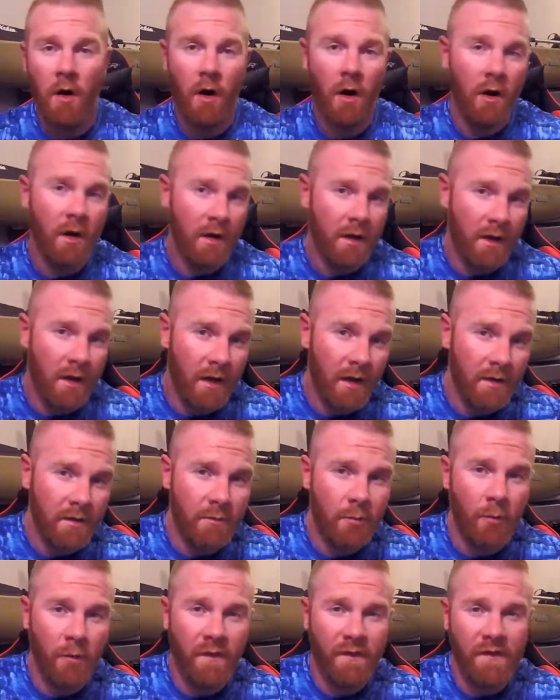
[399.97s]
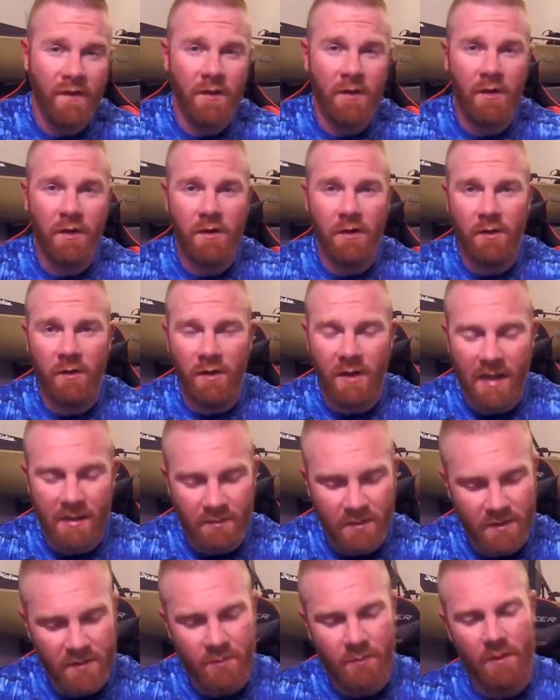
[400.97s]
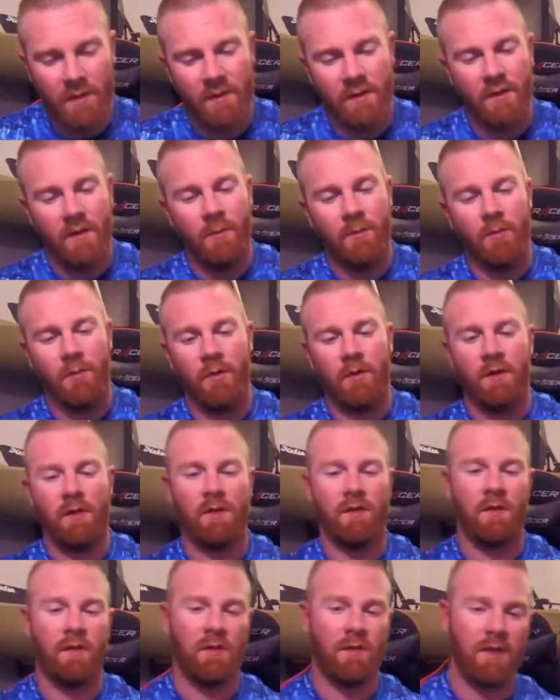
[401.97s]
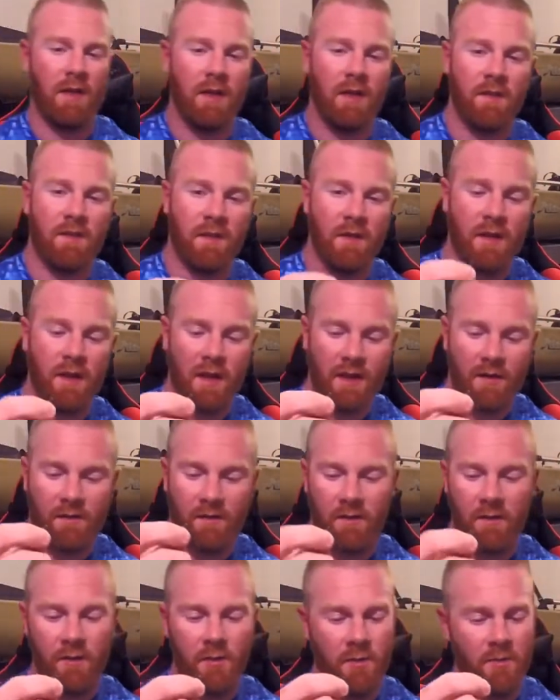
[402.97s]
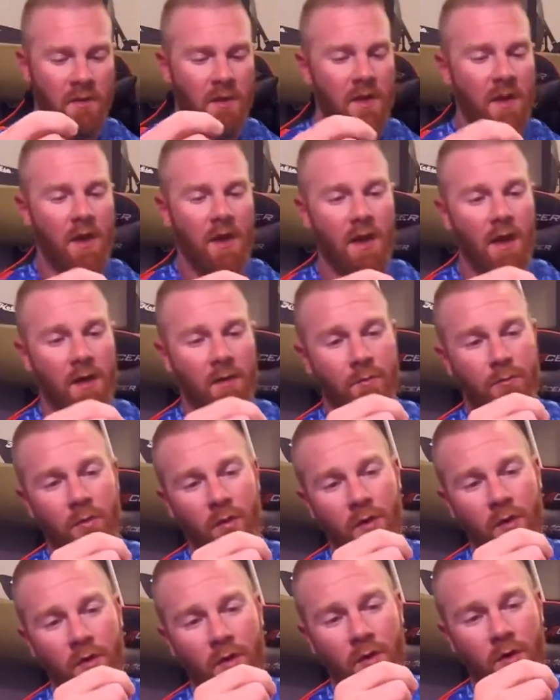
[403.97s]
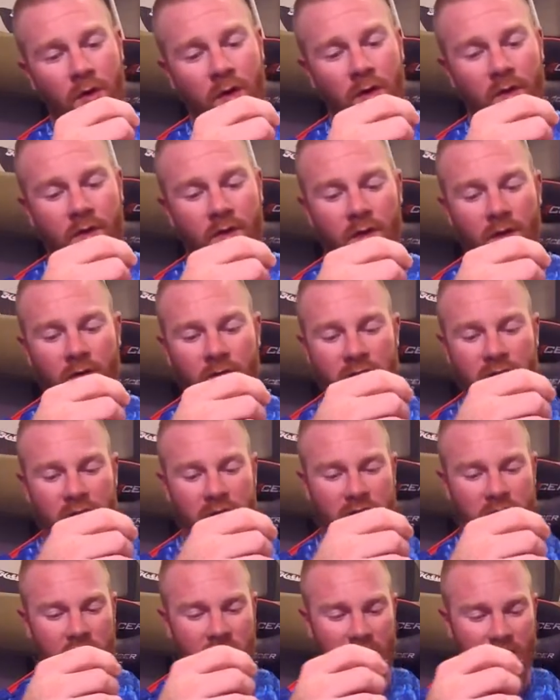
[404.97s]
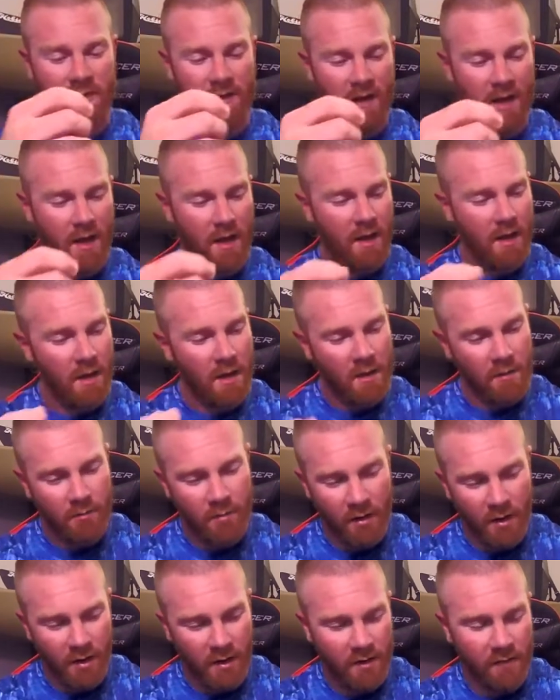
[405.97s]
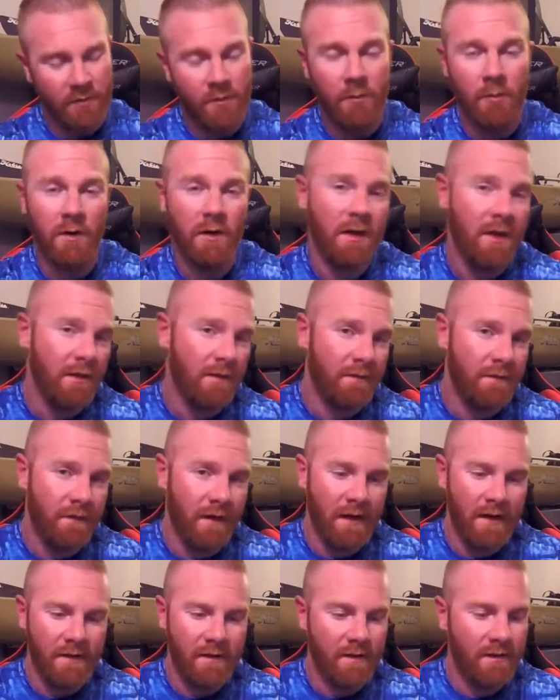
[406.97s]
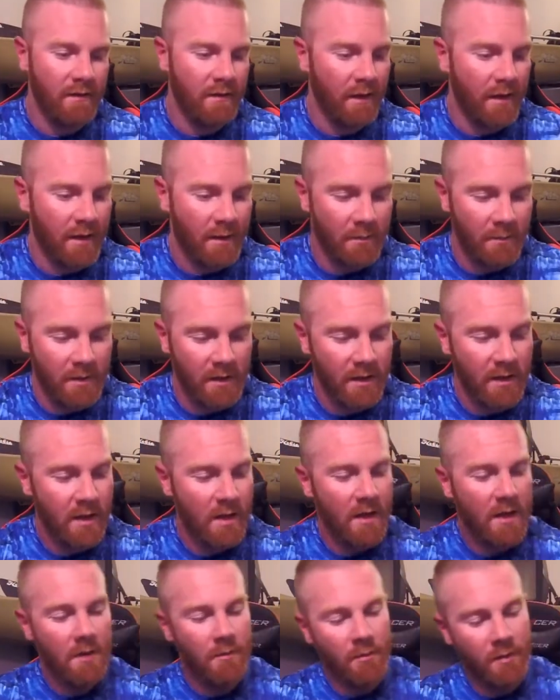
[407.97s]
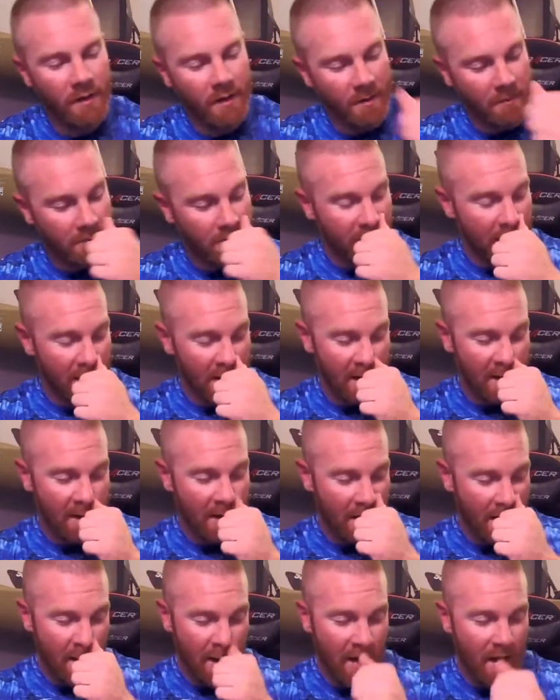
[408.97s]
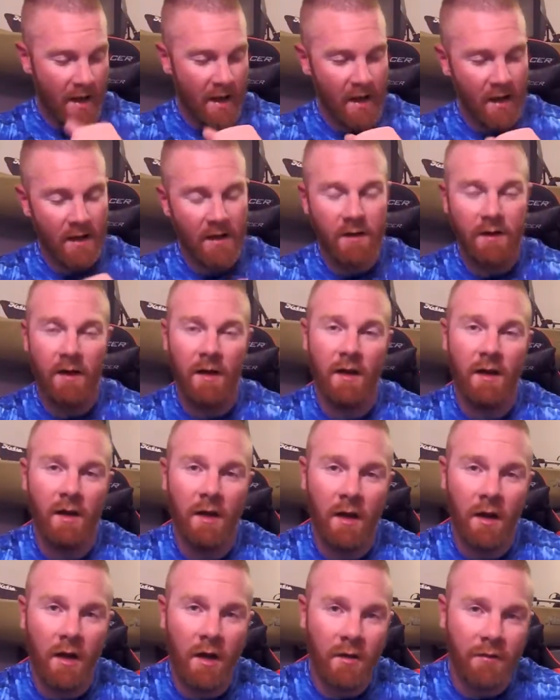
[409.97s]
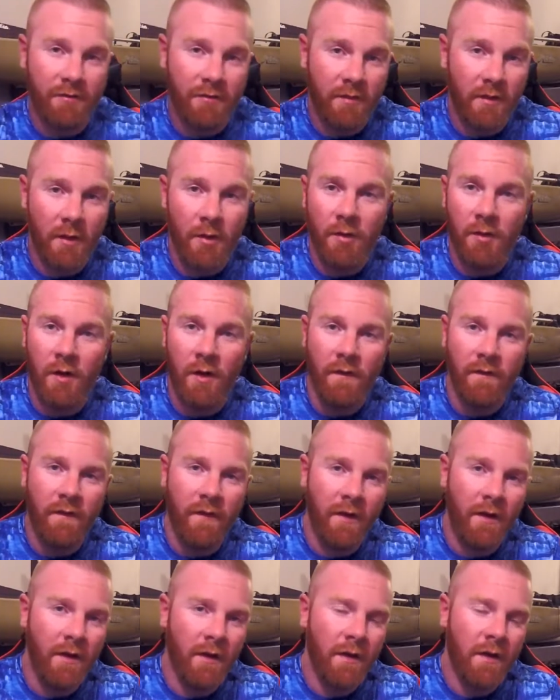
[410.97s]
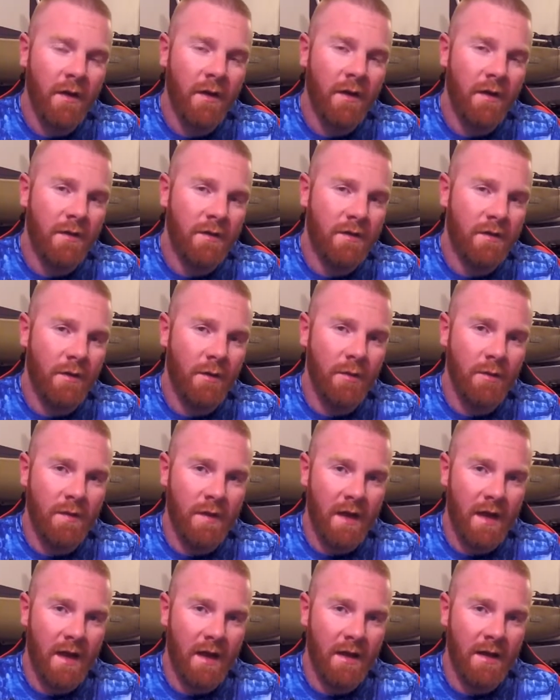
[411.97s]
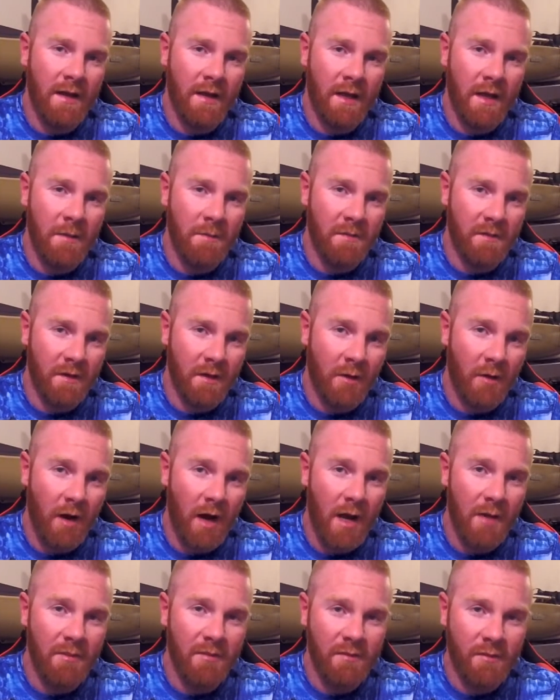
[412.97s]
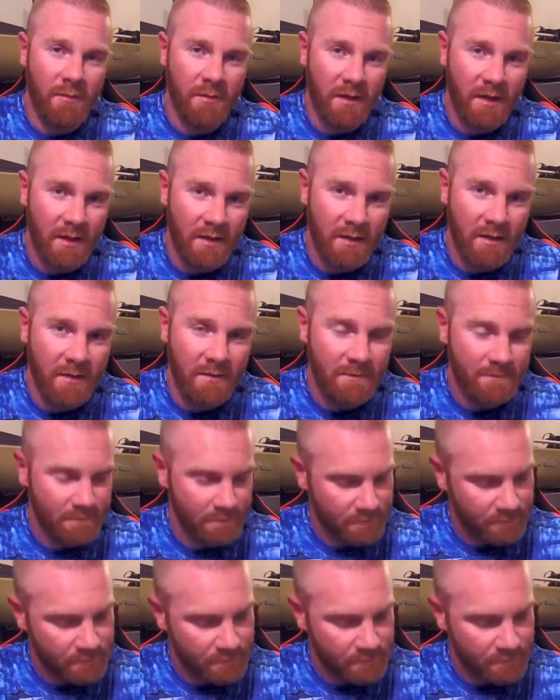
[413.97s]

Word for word: Alright guys, one thing you can do to keep this rig simple is just take the next loop and put a hook on there just like that. But if you want to get fancy like me, put a bead and a, uh, a float on there so that it keeps the crabs from getting it